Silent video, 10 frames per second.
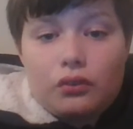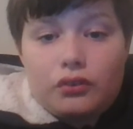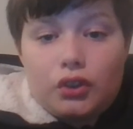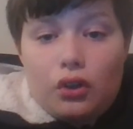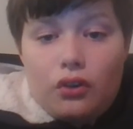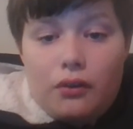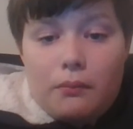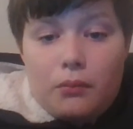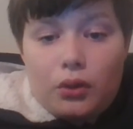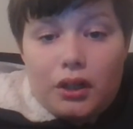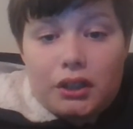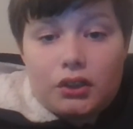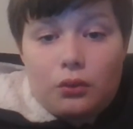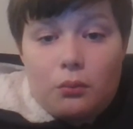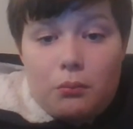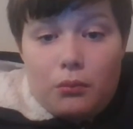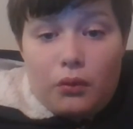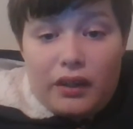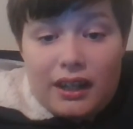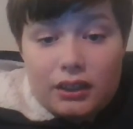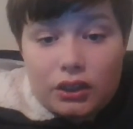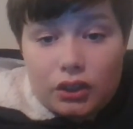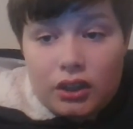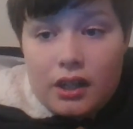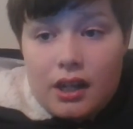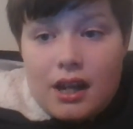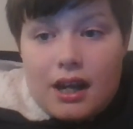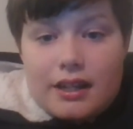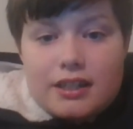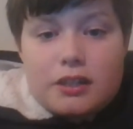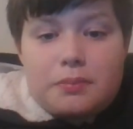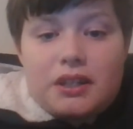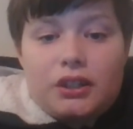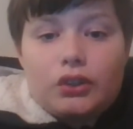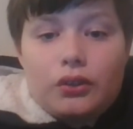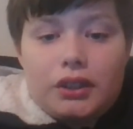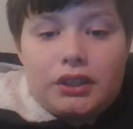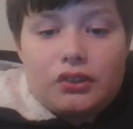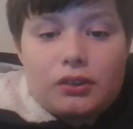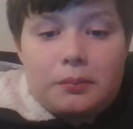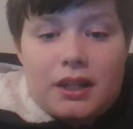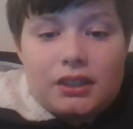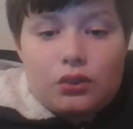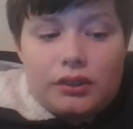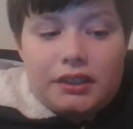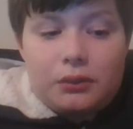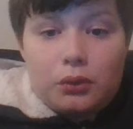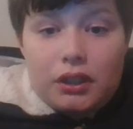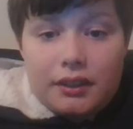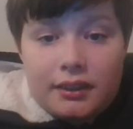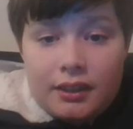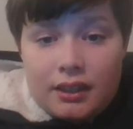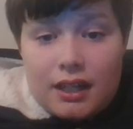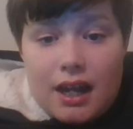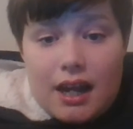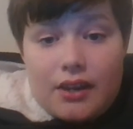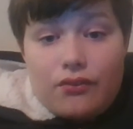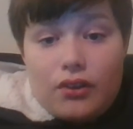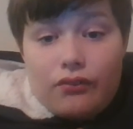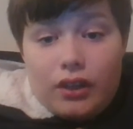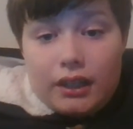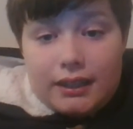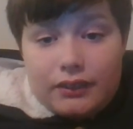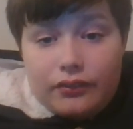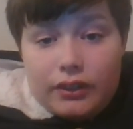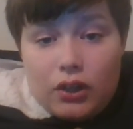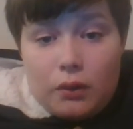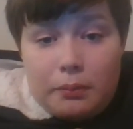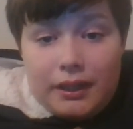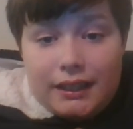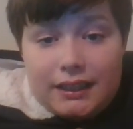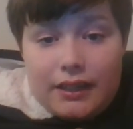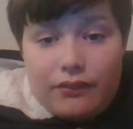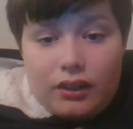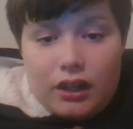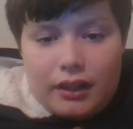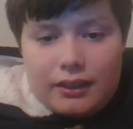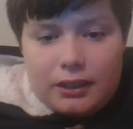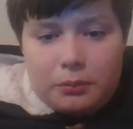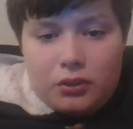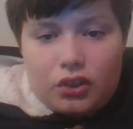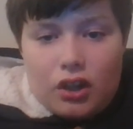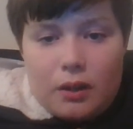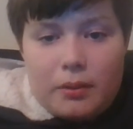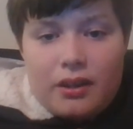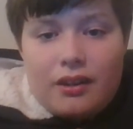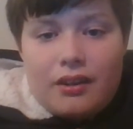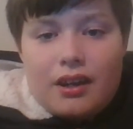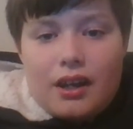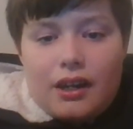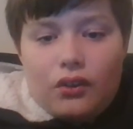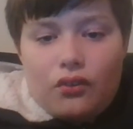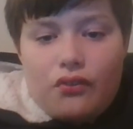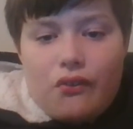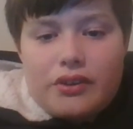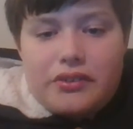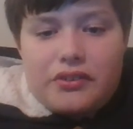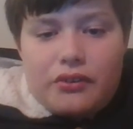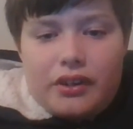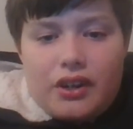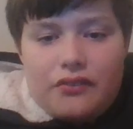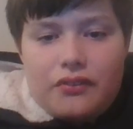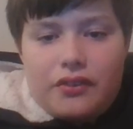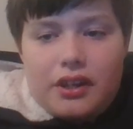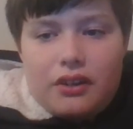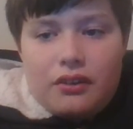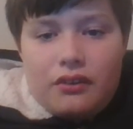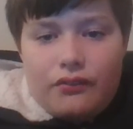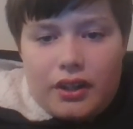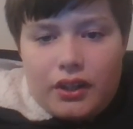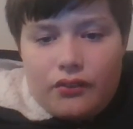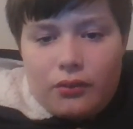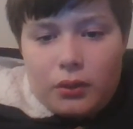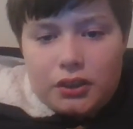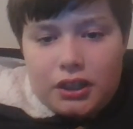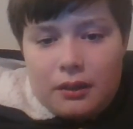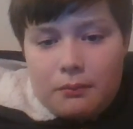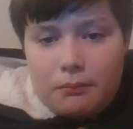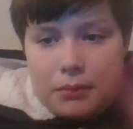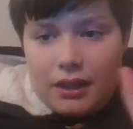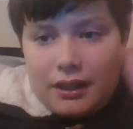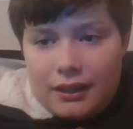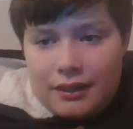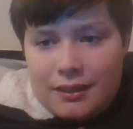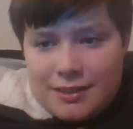John Monash, or Monash. This has been John Historyman 21. And if you have liked this video, please leave a like and a subscribe. And I look forward to doing another video. Thank you for watching. Bye!